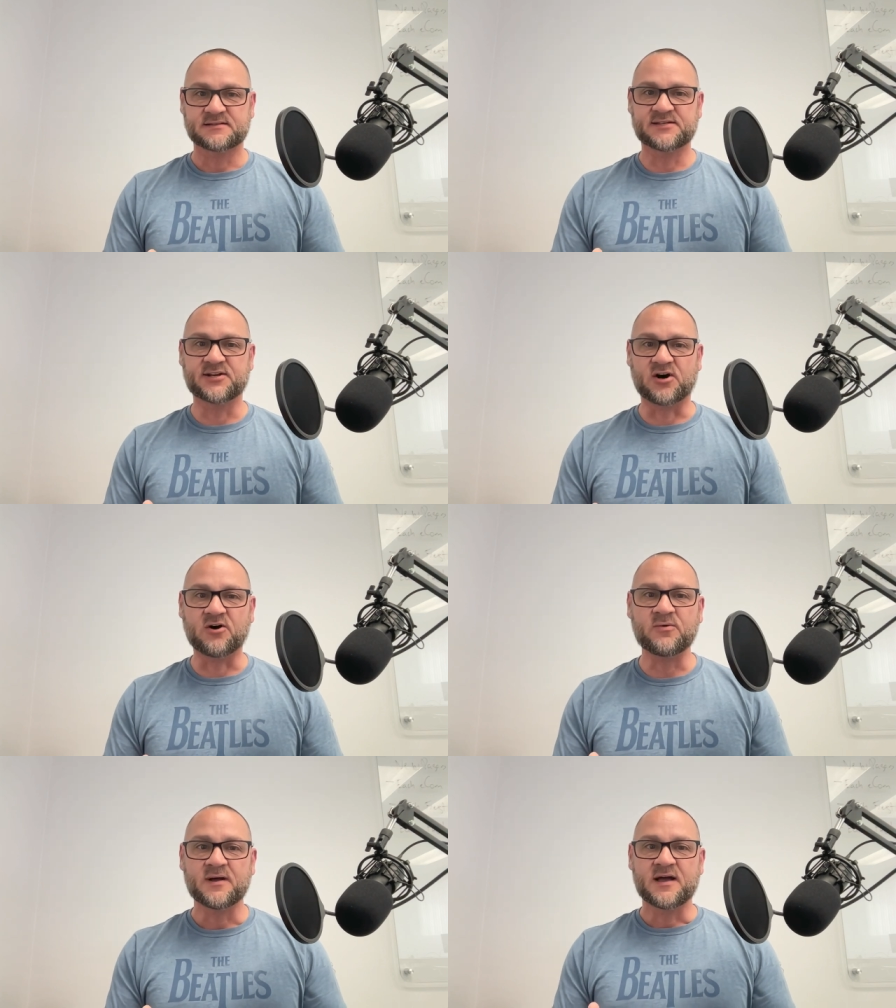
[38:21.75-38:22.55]
You
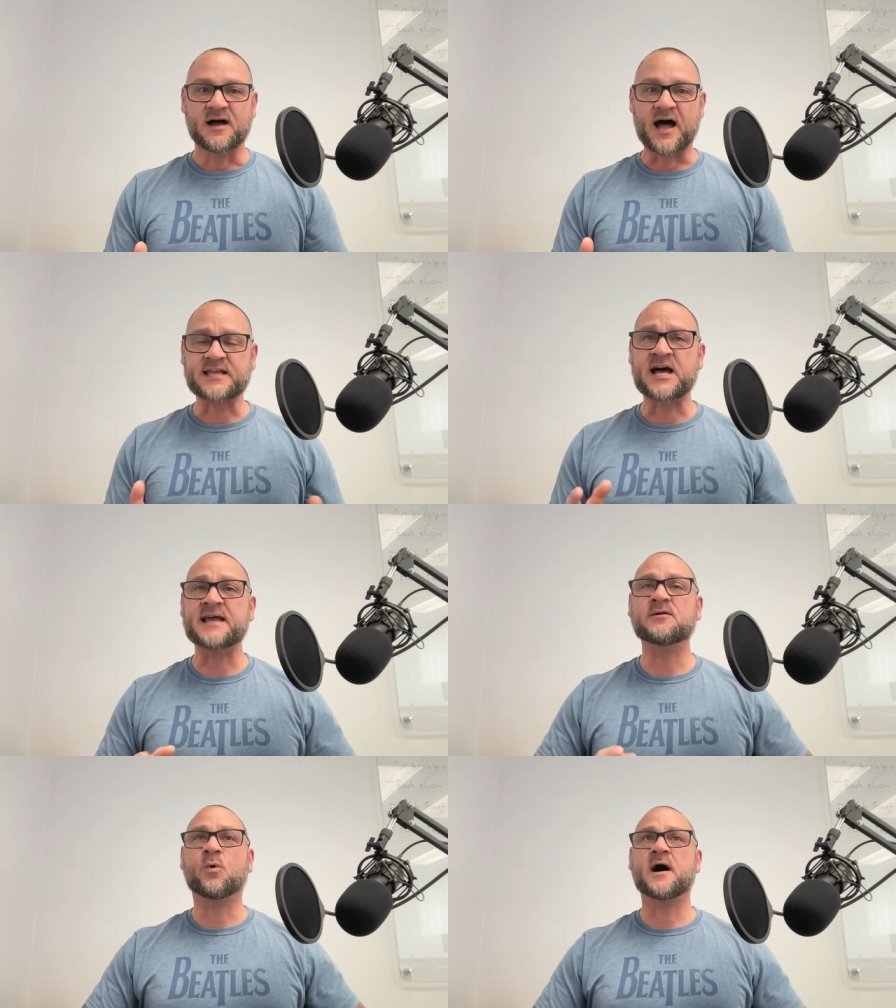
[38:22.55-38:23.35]
know, I
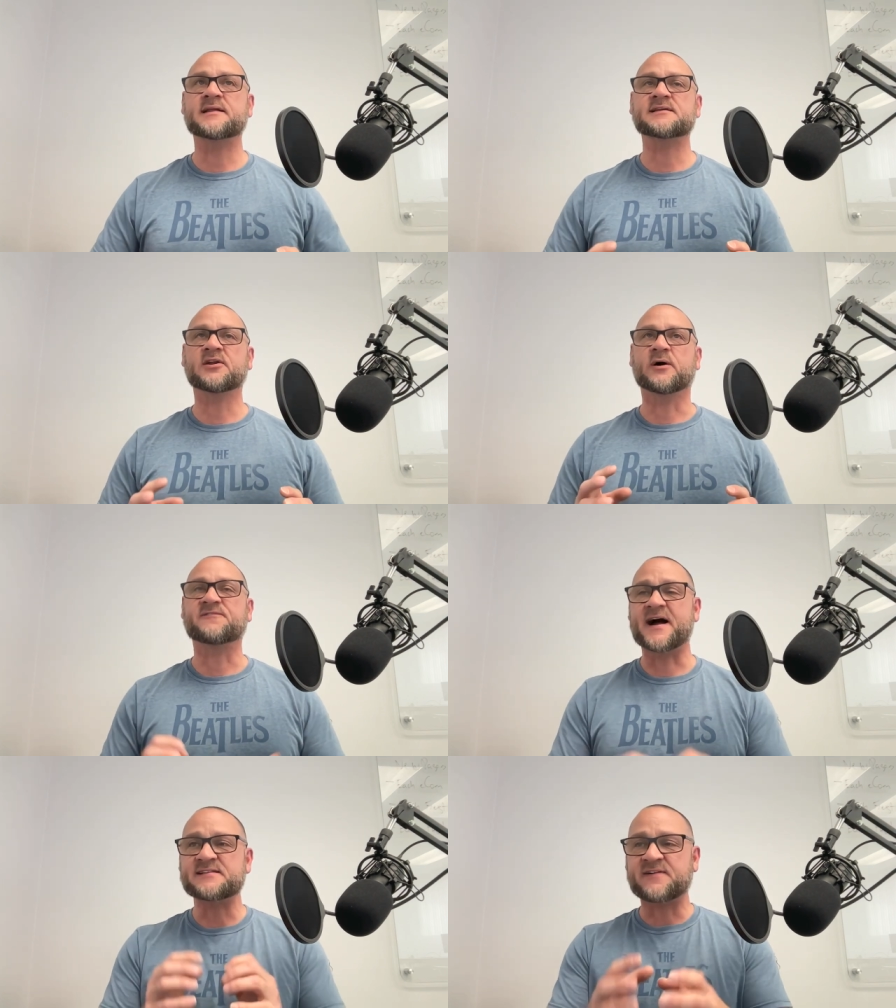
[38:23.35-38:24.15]
kind of want, you know,
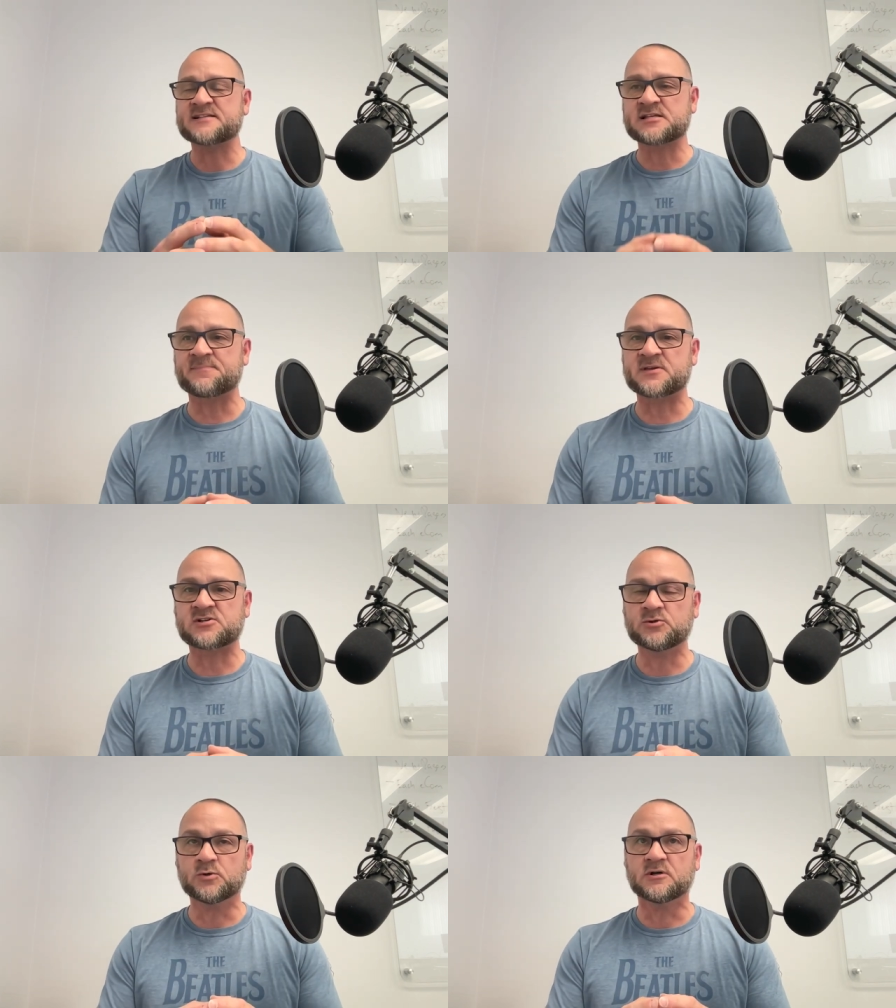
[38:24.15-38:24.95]
if I find something
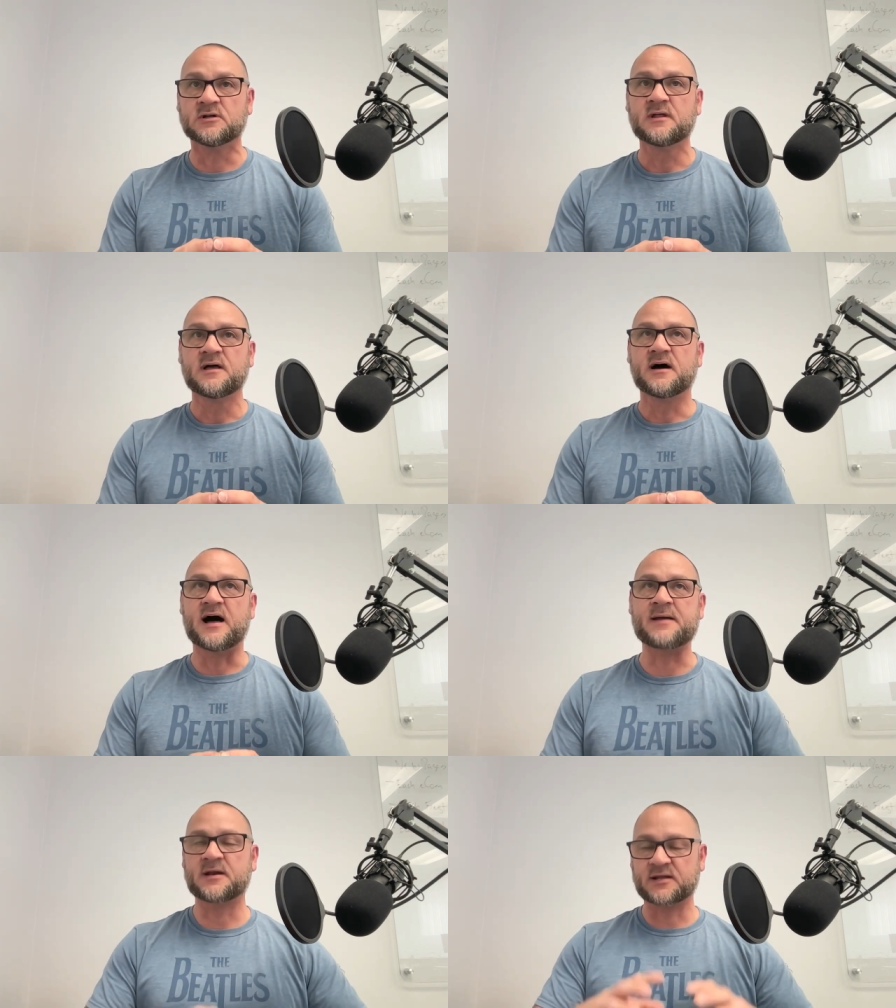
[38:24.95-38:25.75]
cool,
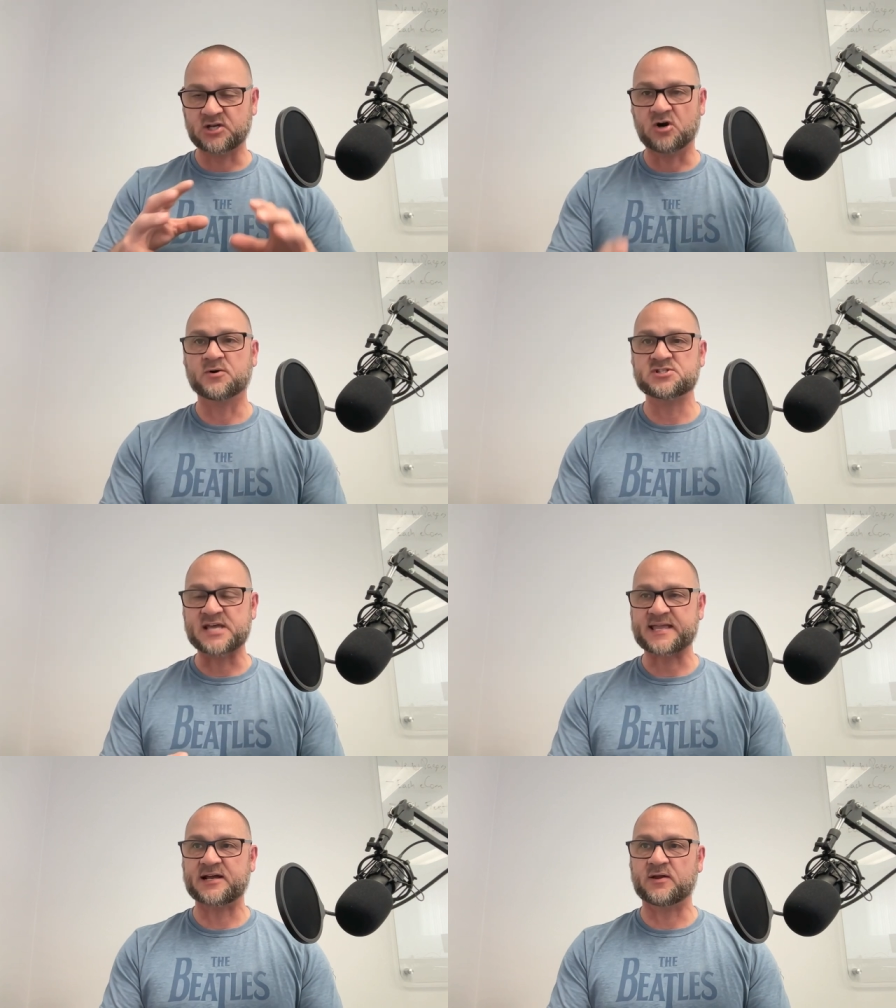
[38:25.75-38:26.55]
I'm going to go and
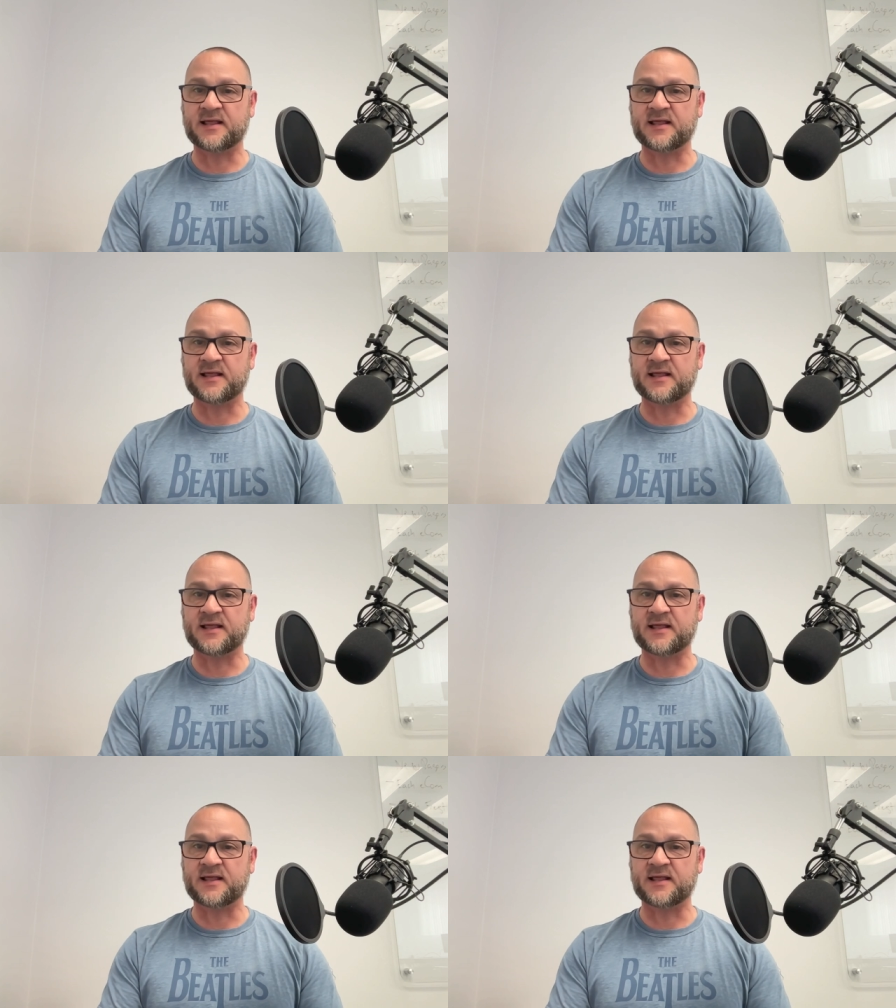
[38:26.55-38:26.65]
check it out.